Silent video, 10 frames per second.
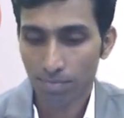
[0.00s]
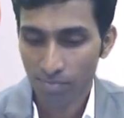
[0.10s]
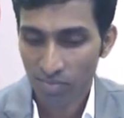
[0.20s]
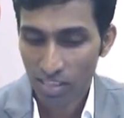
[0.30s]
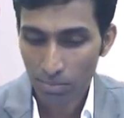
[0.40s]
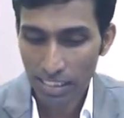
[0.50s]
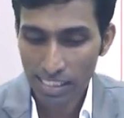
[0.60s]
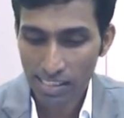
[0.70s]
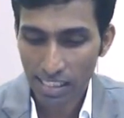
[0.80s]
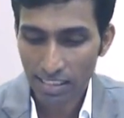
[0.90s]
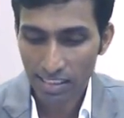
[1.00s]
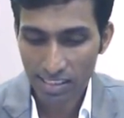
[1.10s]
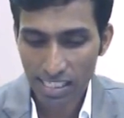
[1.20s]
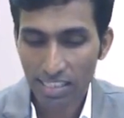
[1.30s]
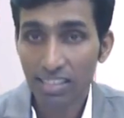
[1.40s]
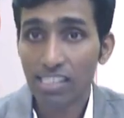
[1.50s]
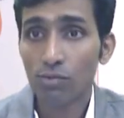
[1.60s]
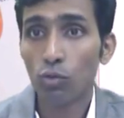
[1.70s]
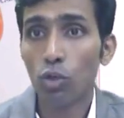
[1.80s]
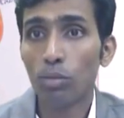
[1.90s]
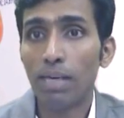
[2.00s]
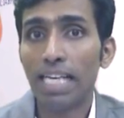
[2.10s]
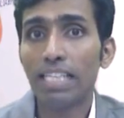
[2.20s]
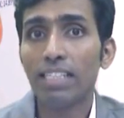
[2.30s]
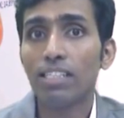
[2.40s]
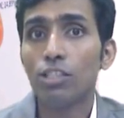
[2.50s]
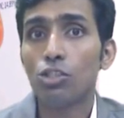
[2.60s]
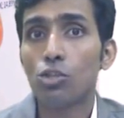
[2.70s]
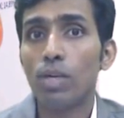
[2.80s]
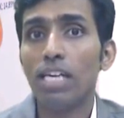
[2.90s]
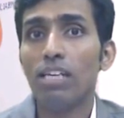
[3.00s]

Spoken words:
Please understand this, 4 by 12.